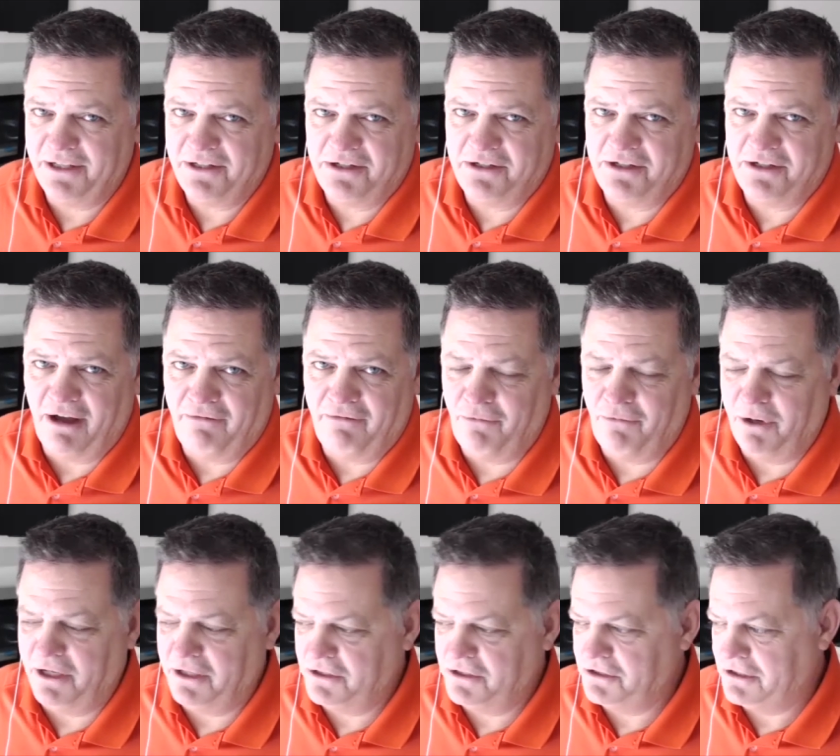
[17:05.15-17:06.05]
stuff
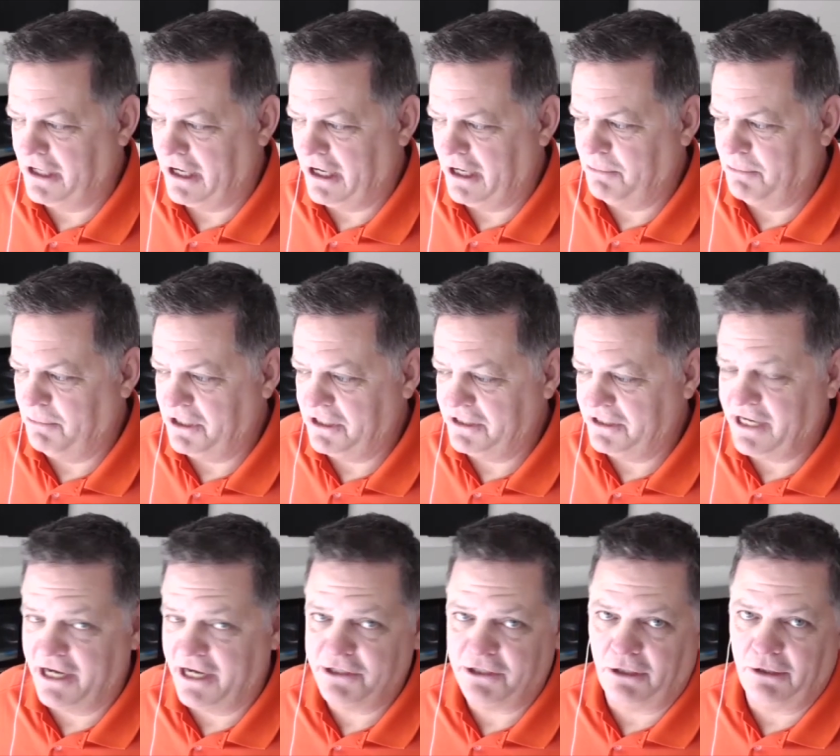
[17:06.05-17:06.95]
when it's done but it
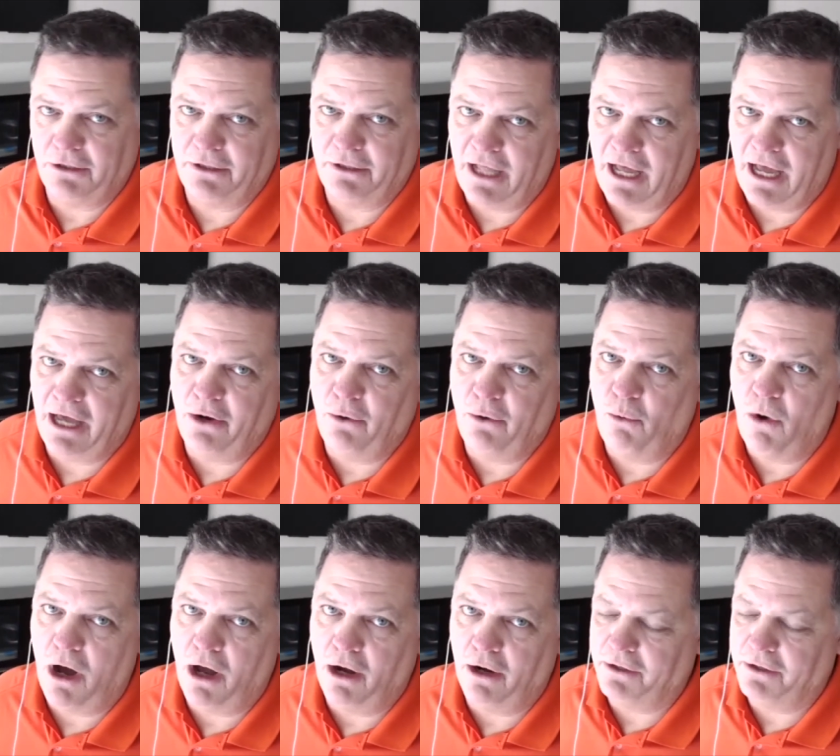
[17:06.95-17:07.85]
takes a lot of
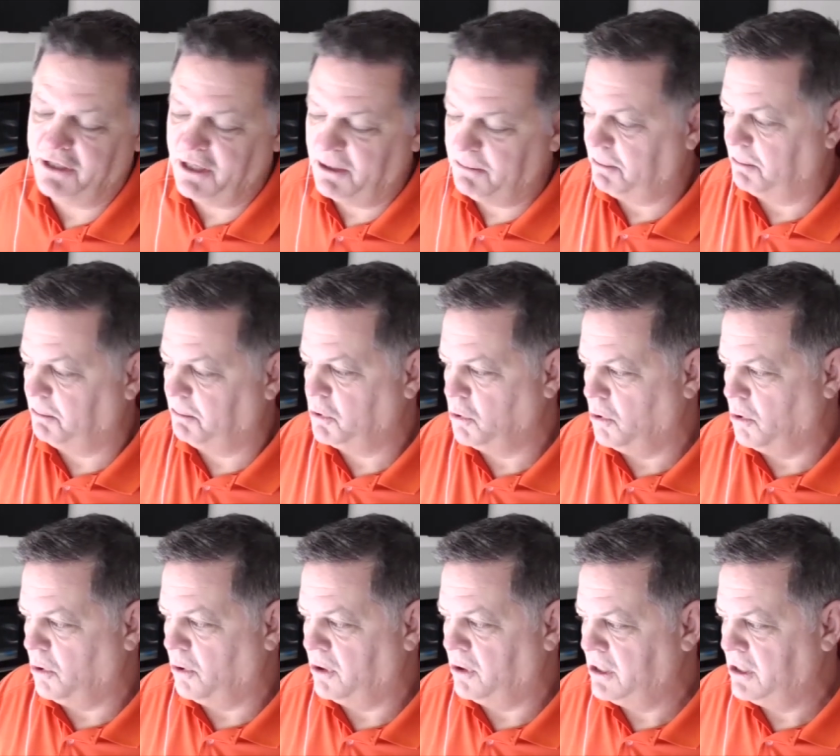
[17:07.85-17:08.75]
water to keep them
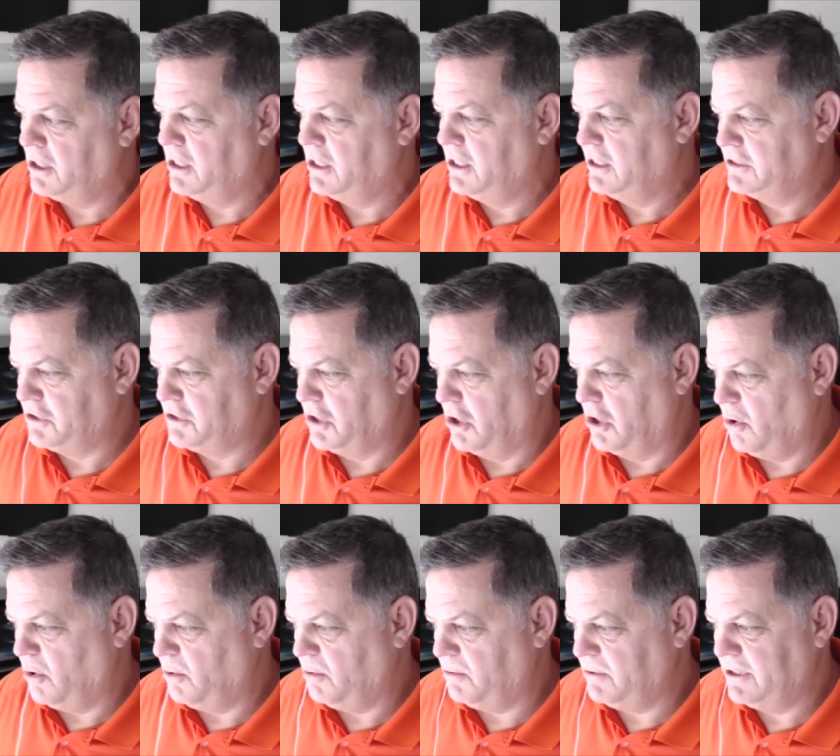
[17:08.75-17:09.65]
cool
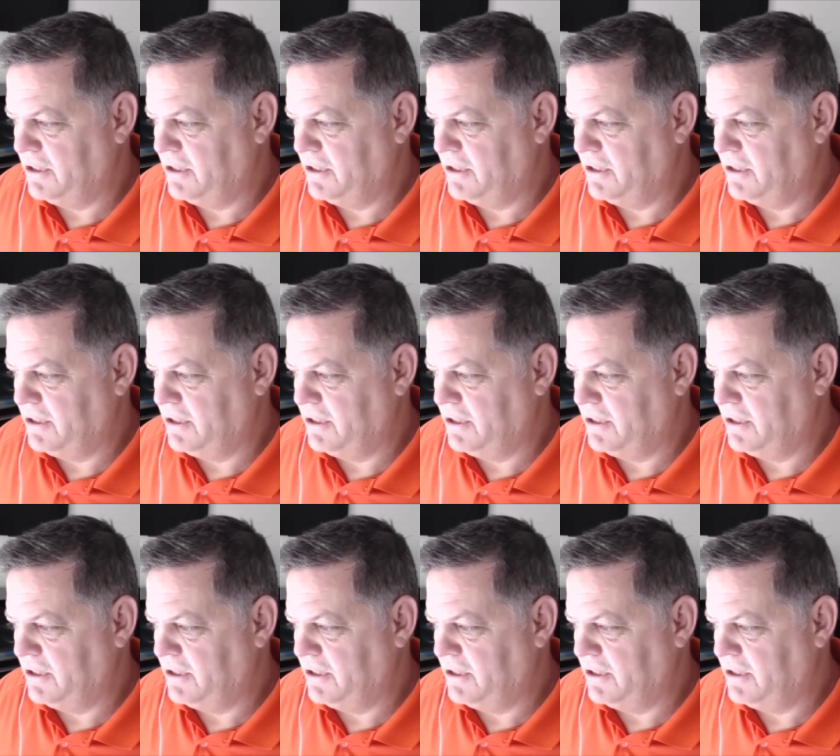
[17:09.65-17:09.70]
so